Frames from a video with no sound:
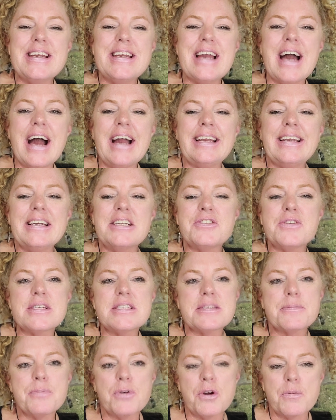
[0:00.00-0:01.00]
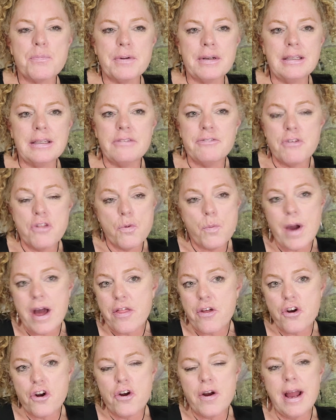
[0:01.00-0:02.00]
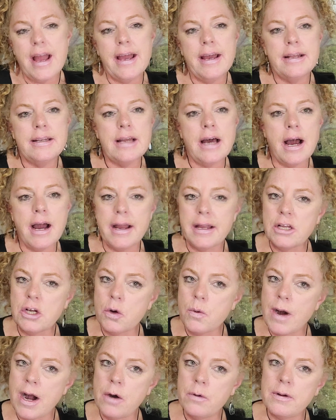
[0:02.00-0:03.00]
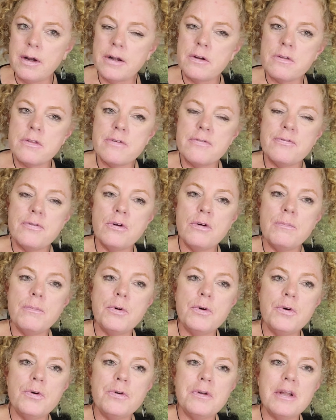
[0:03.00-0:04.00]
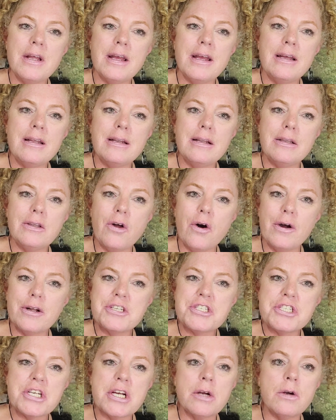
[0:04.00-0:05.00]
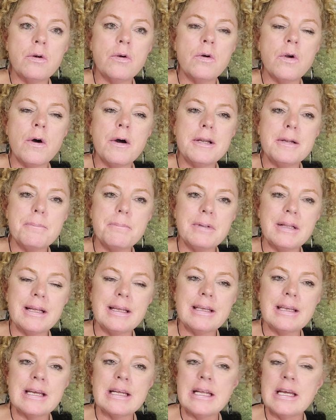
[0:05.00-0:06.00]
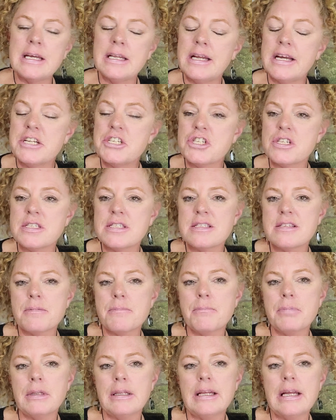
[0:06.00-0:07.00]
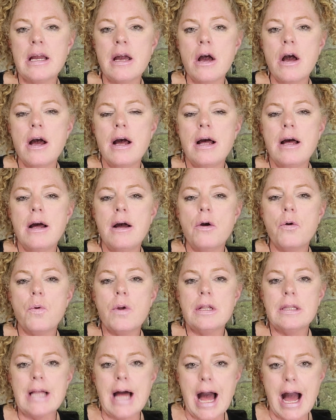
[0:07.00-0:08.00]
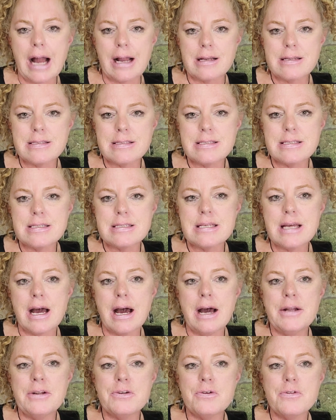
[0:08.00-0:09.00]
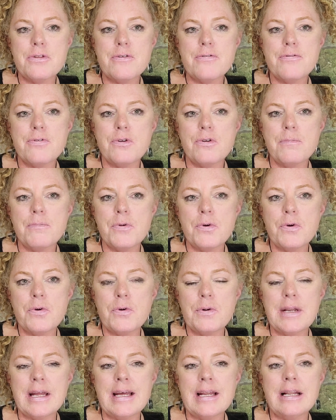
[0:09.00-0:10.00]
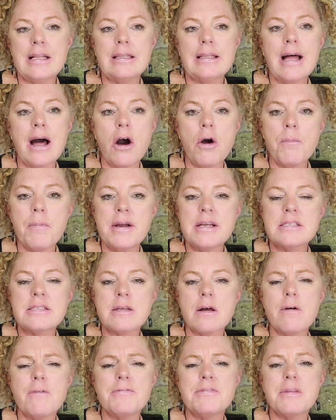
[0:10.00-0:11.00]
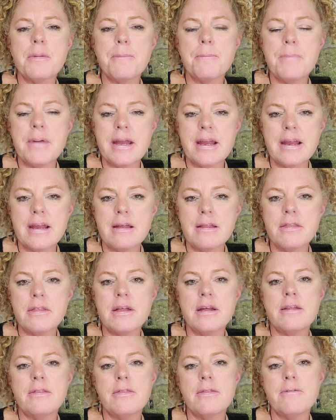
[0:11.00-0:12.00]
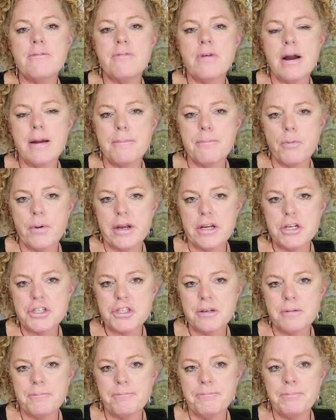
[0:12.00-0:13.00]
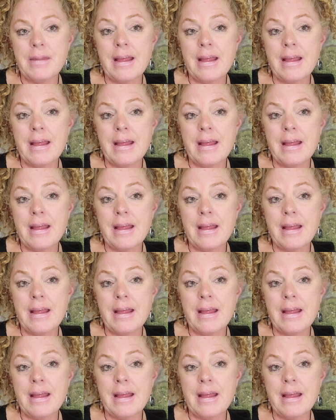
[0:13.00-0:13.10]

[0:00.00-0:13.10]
I get dressed appropriately for the weather and I go out under the full moon in a lawn chair or on a blanket and I just simply relax under the full moon and allow myself to bathe in the vibration.